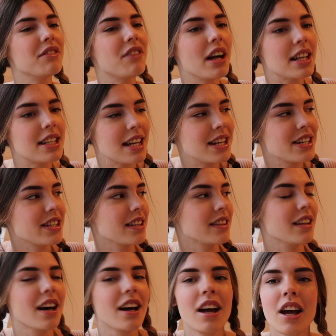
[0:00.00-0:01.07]

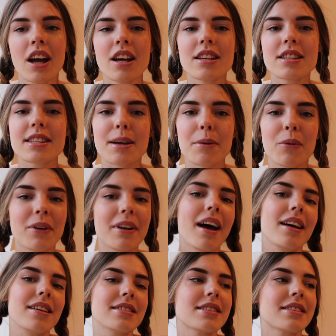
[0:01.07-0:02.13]
validation that someone
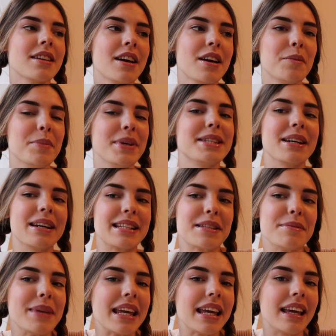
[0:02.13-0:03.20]
else besides
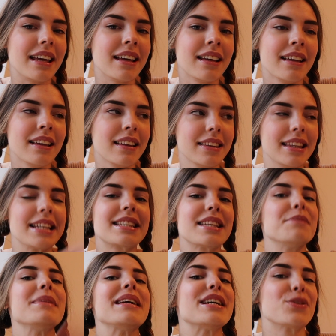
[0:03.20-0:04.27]
me thinks
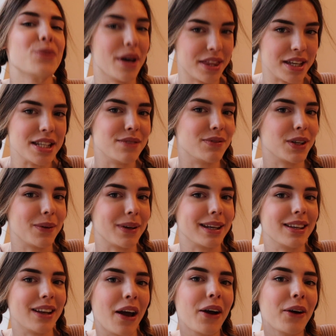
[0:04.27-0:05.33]
that me is worth interviewing,
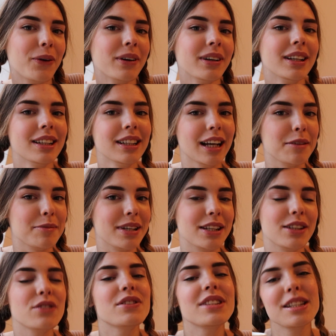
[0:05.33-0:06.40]
you know? I
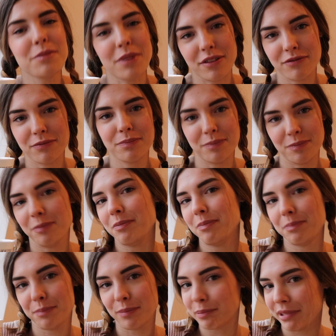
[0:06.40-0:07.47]
mean, you've seen my
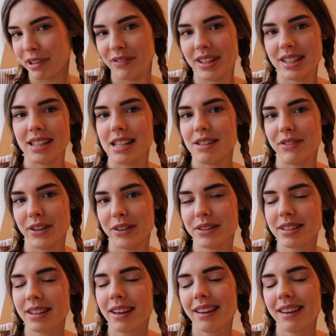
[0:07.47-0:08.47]
previous interviews